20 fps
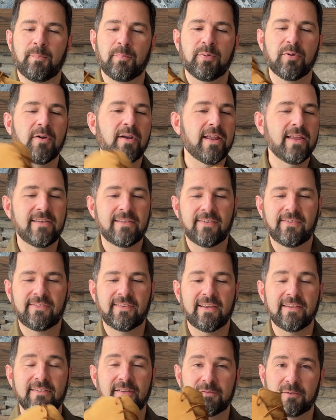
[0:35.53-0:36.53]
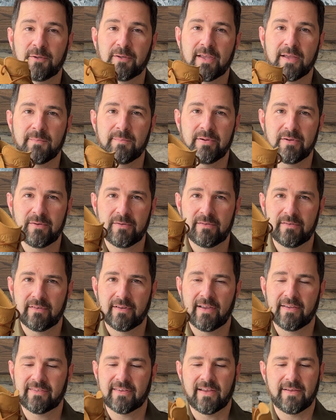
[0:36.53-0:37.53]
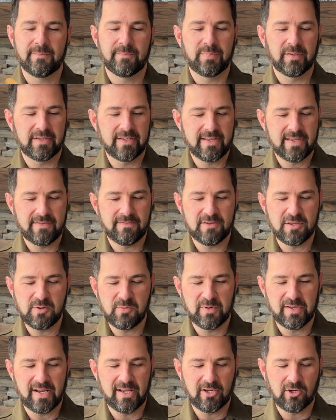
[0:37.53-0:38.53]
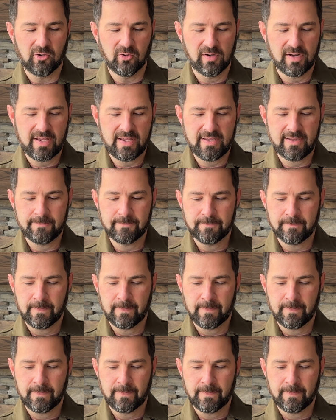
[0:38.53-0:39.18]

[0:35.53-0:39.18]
Pretty distinctive looking boot, as I believe you would agree.